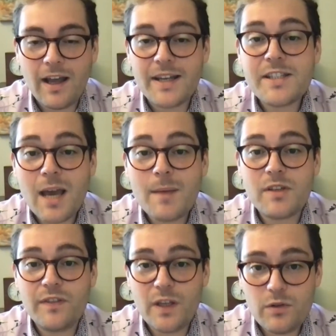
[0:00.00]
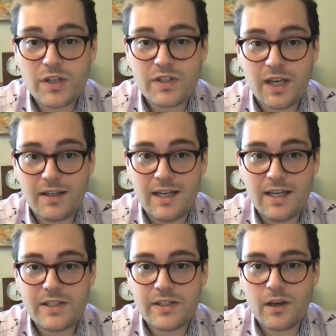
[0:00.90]
And in terms of future
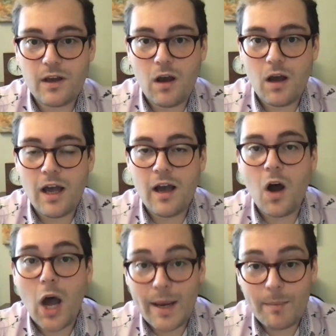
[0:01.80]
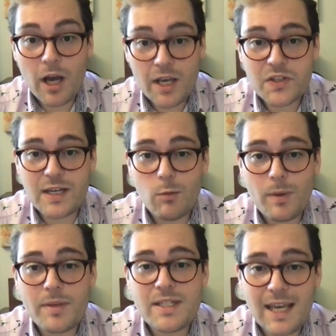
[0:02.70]
studies, I personally will
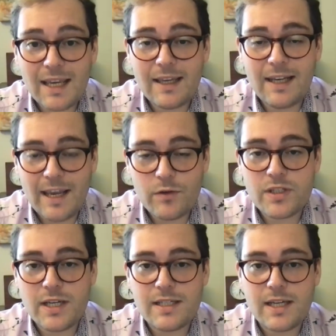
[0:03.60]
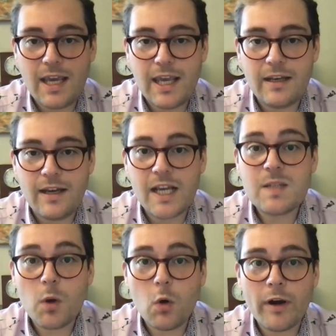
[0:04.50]
be particularly interested in
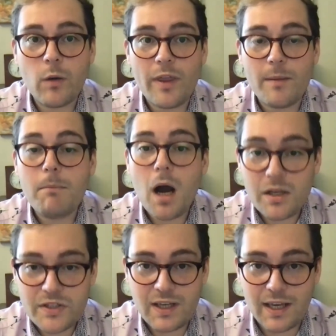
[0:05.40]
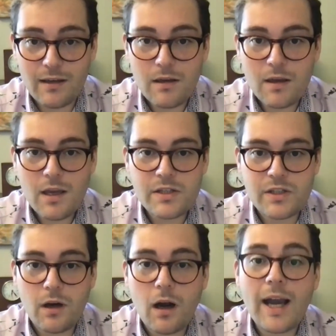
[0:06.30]
exploring whether masking,
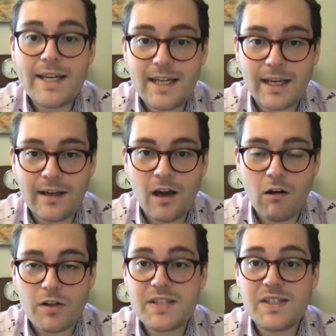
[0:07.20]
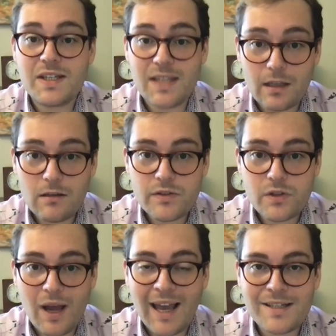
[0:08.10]
so hiding our autistic selves
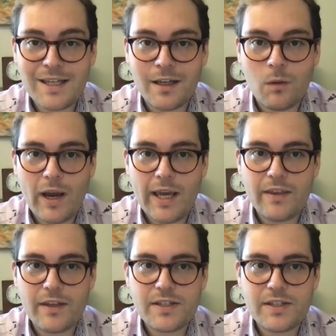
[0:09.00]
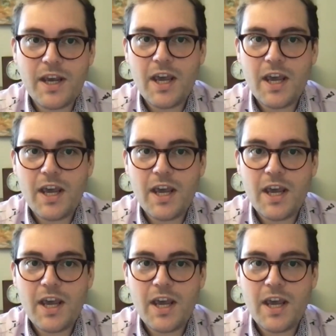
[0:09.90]
or acting in a way that